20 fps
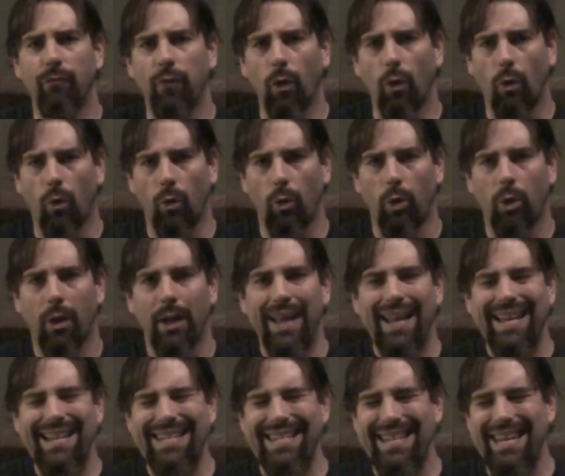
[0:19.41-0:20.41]
full
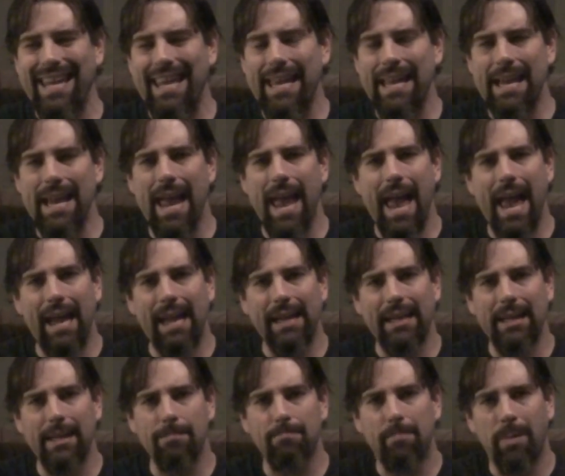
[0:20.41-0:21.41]
ten eighty